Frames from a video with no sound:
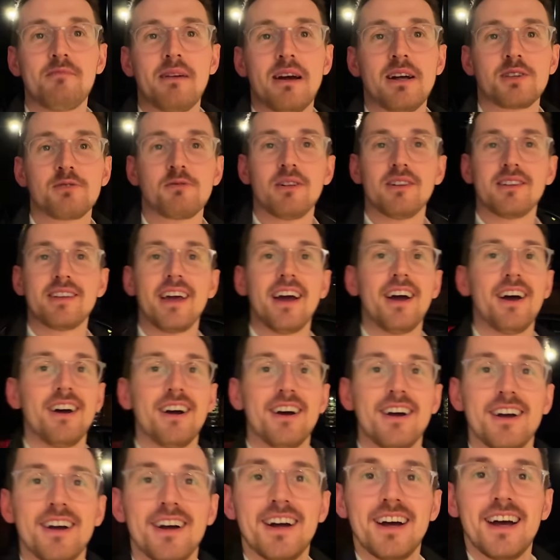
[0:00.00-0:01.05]
Might as well get a
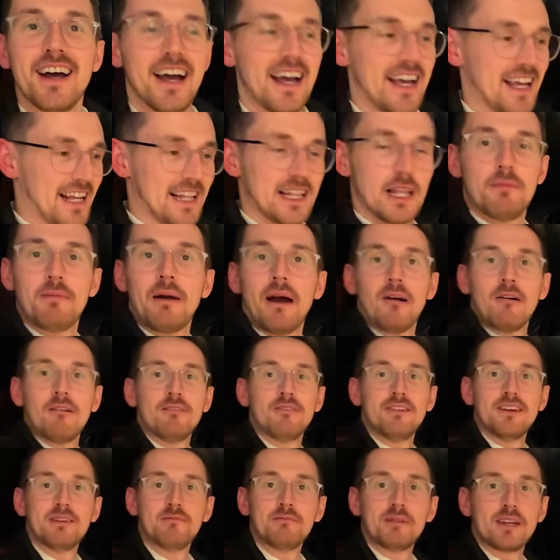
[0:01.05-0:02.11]
clip out of
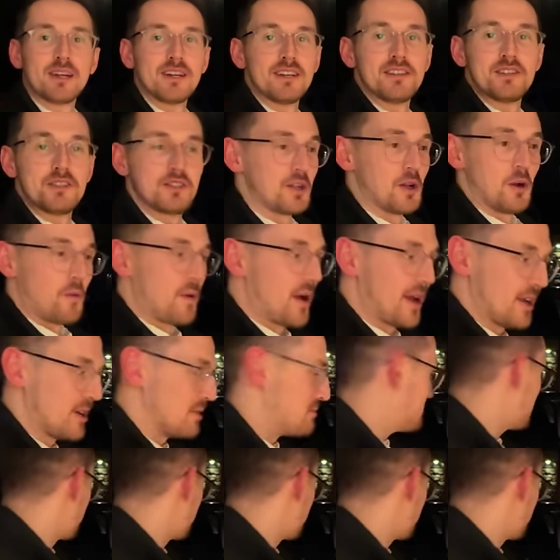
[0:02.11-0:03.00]
it because he's going to wake up